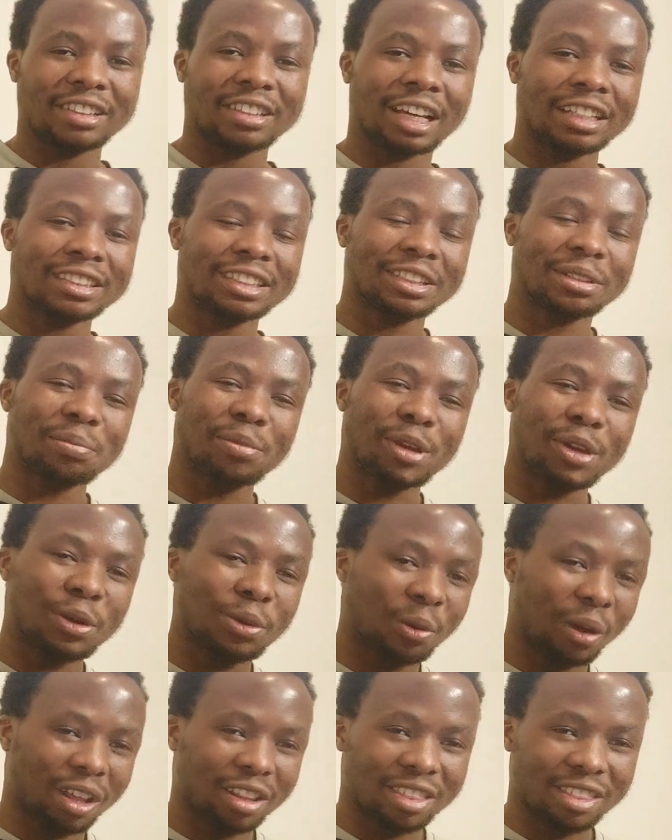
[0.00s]
It doesn't mean
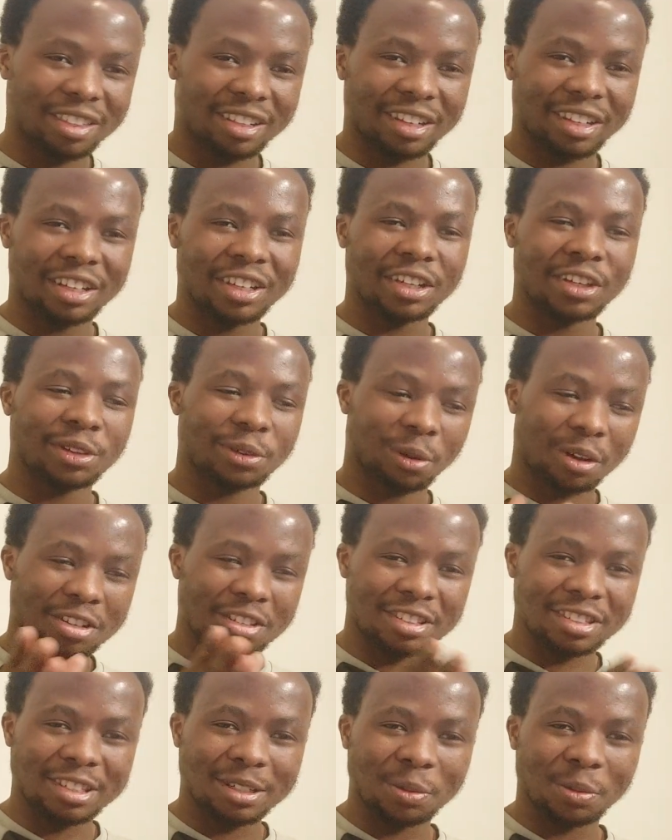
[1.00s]
you are three you
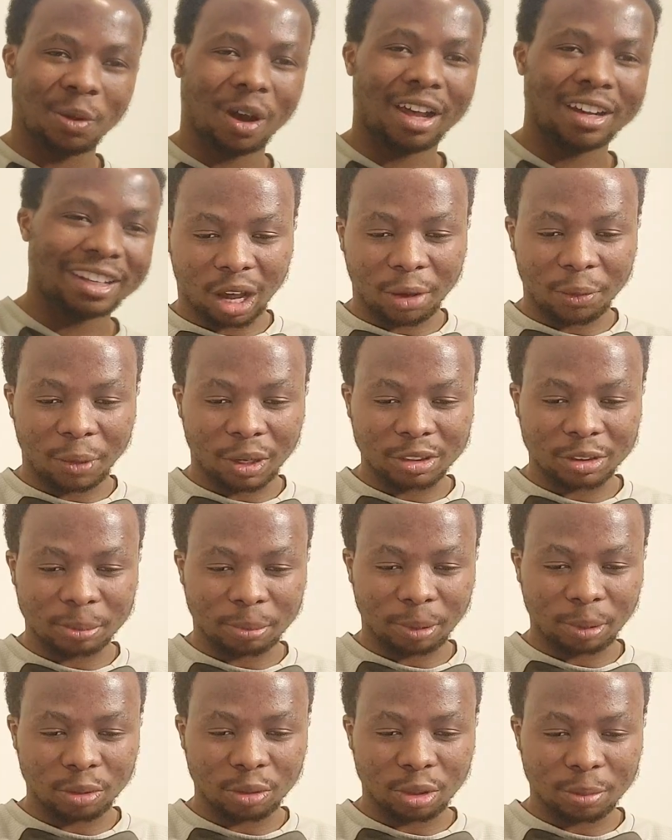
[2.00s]
are still one. I once
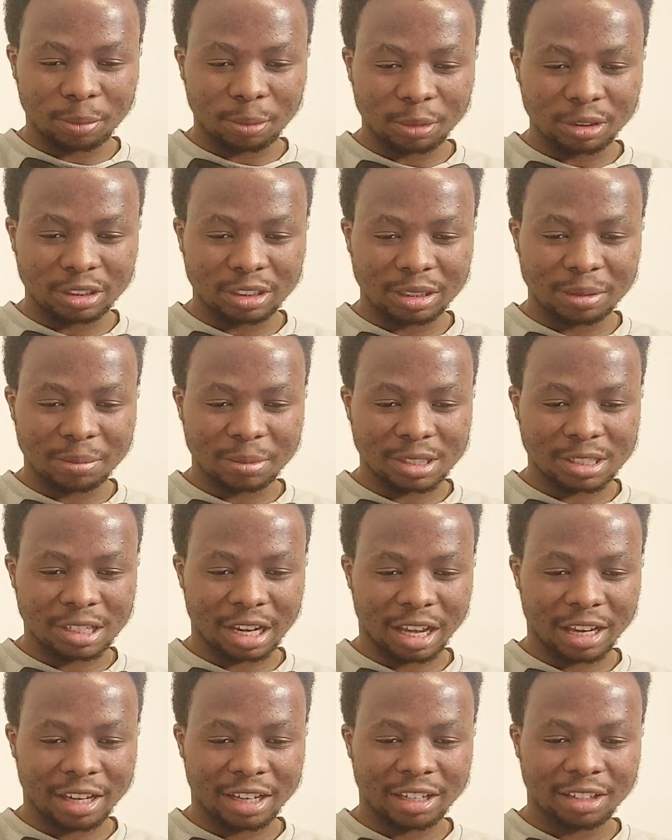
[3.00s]
spoke to a Muslim, it's
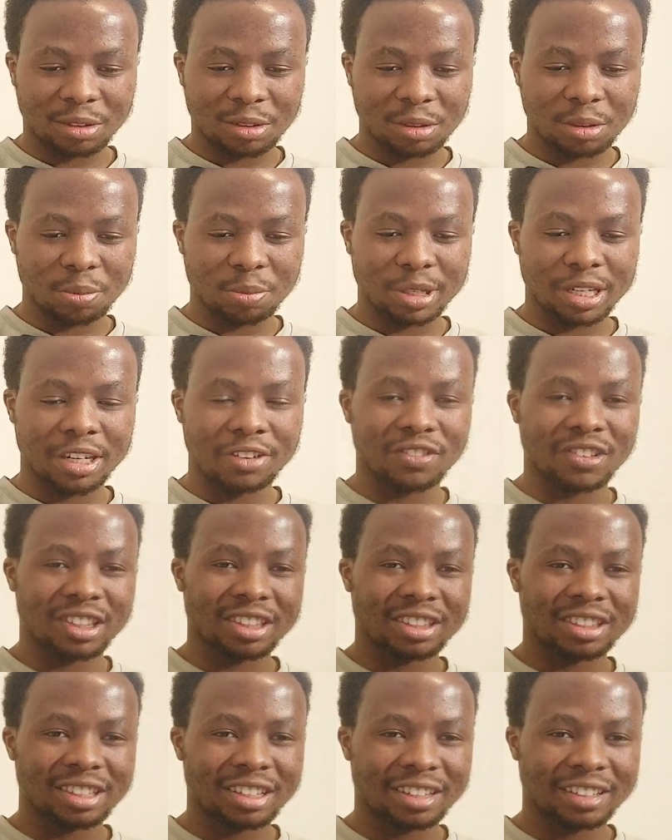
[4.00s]
like, do you believe
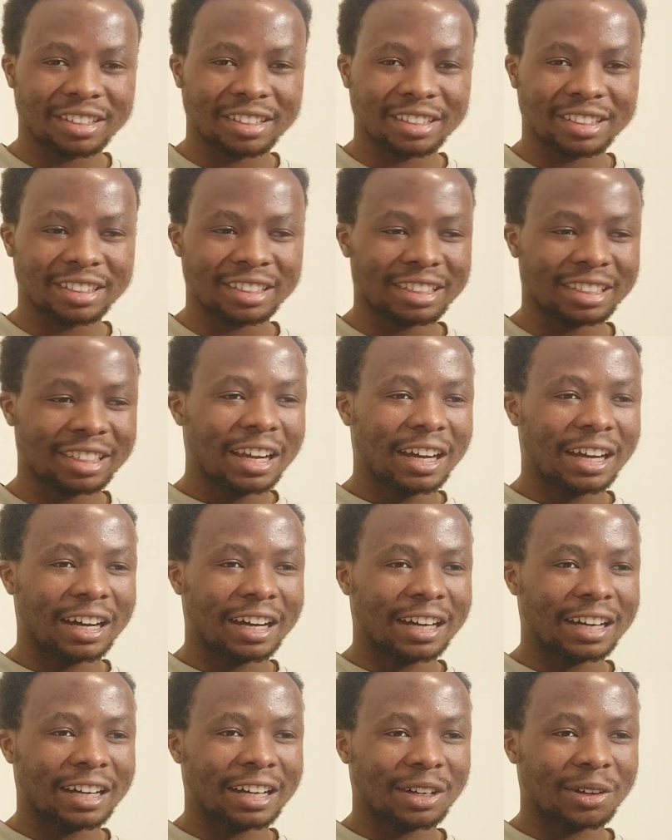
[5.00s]
in Trinity?
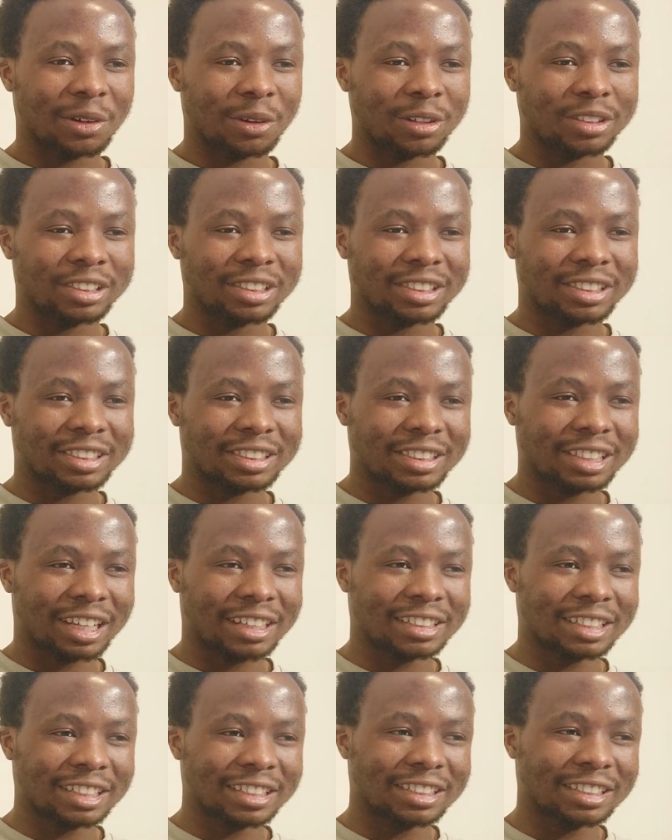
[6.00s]
Uh, God is three.
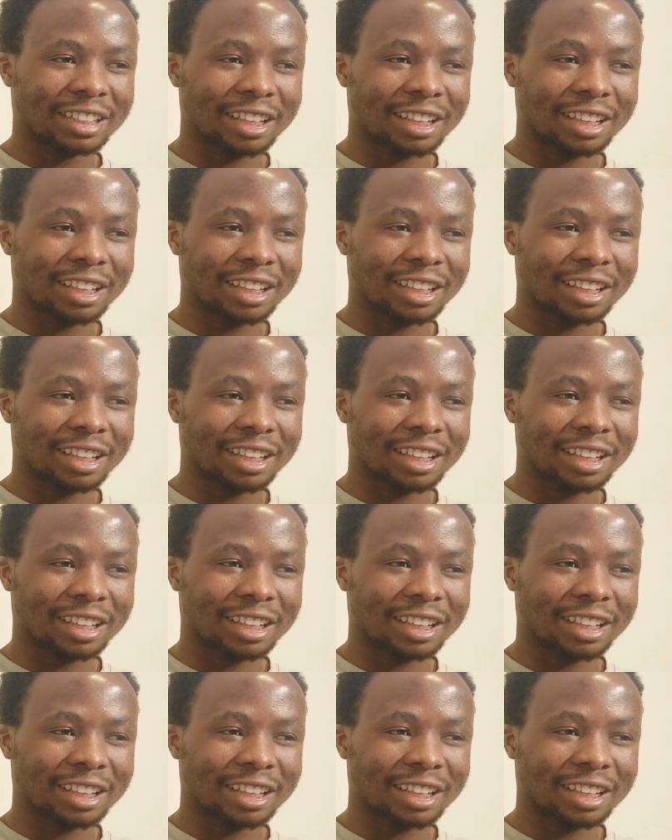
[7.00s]
I said,